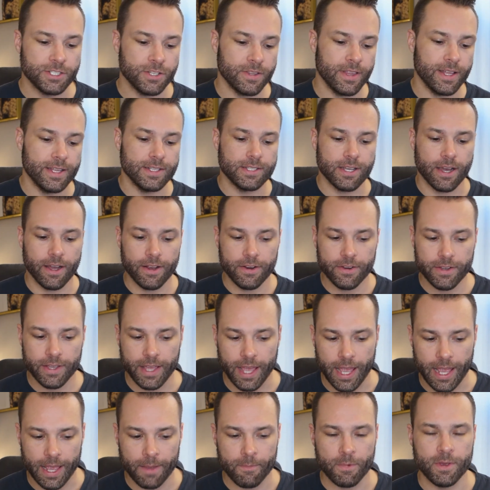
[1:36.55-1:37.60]
so the entire
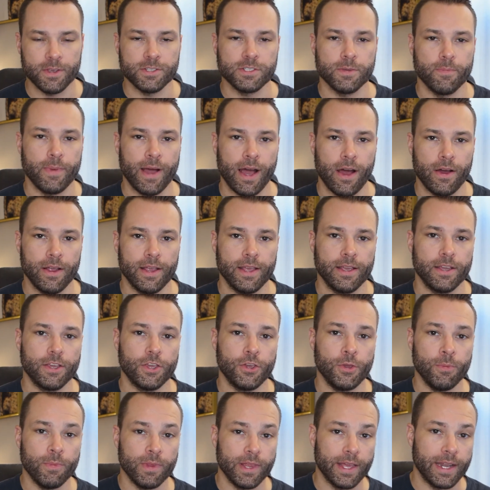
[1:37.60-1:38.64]
game is about
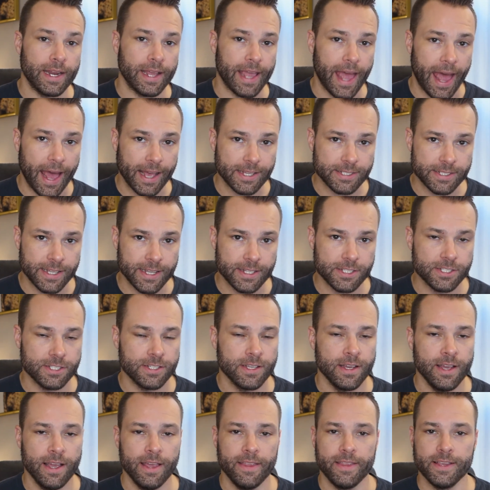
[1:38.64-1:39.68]
accumulating
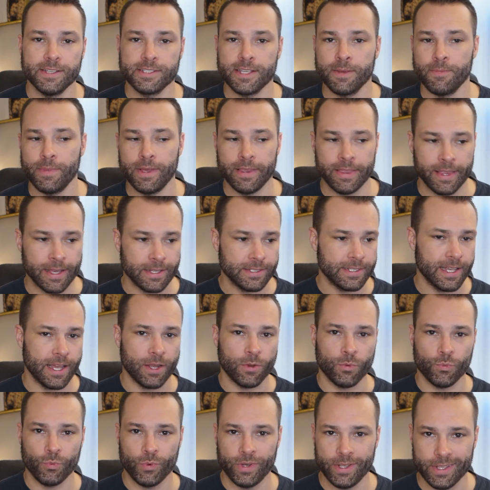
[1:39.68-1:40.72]
assets. This can be things
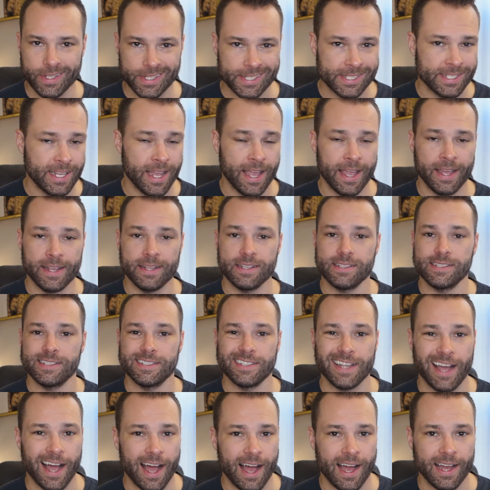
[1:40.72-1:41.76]
like real estate,
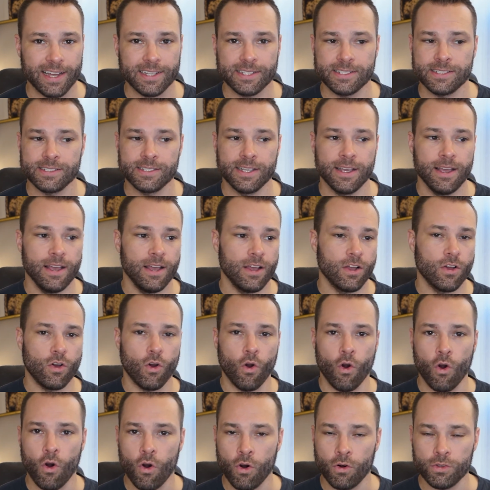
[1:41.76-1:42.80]
stocks,
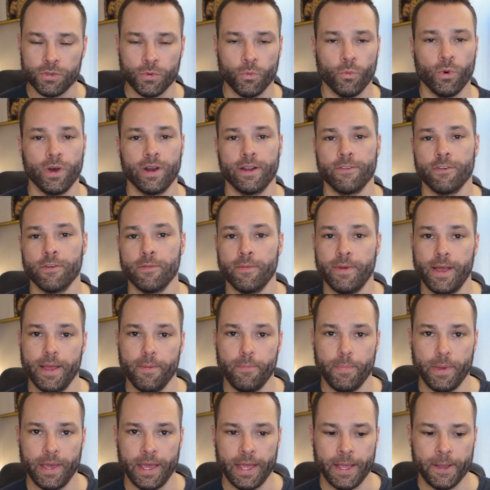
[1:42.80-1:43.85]
gold, whatever it may
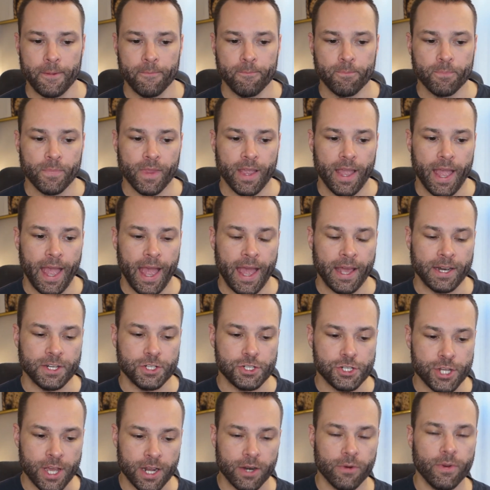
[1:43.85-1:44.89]
be,
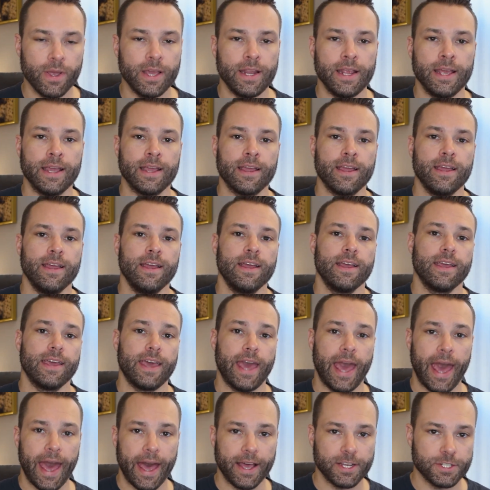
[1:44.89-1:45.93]
and generating
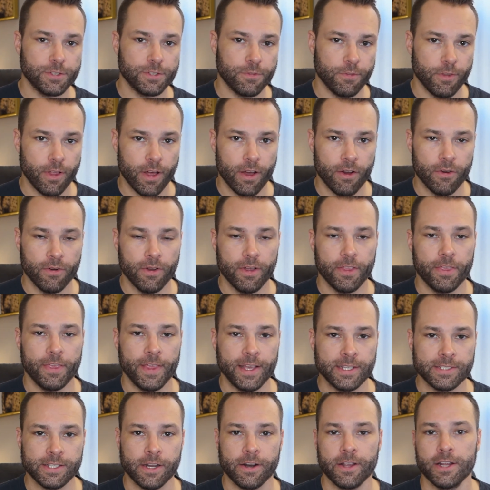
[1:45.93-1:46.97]
cash flow.
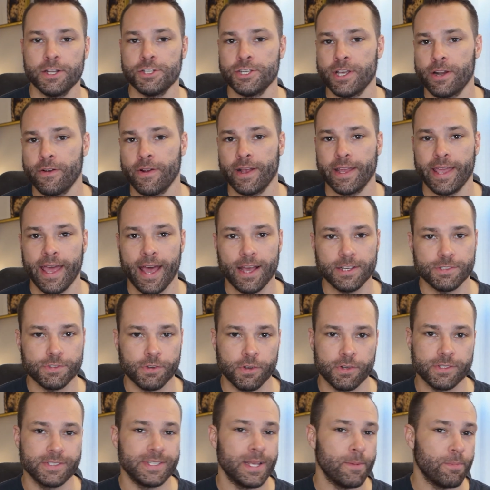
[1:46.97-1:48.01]
Things that are going to generate cash
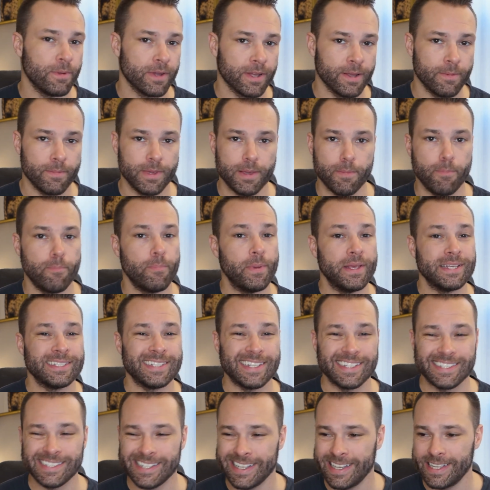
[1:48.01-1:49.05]
flow are typically going to be
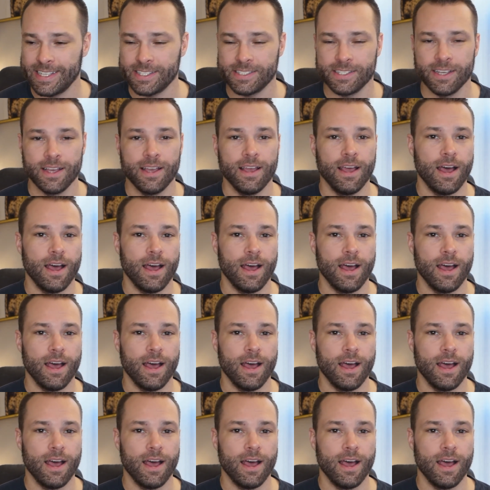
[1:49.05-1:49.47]
businesses,